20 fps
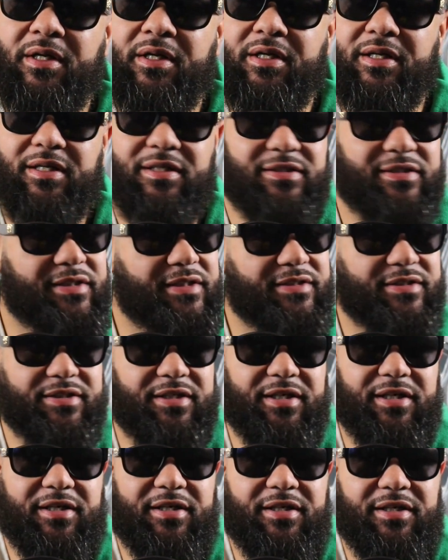it's just
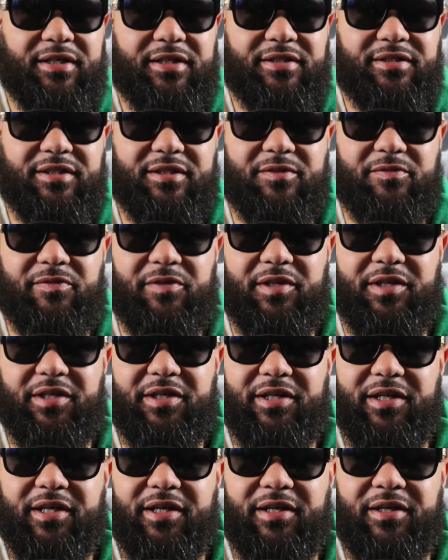uh, it's just Philly
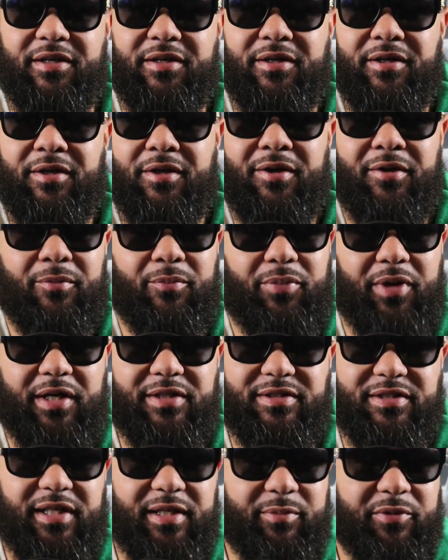year.
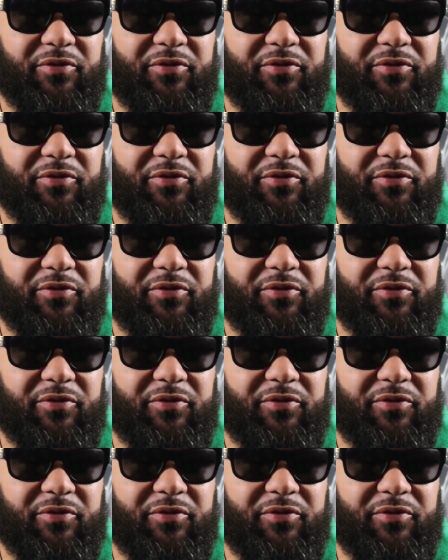Best team in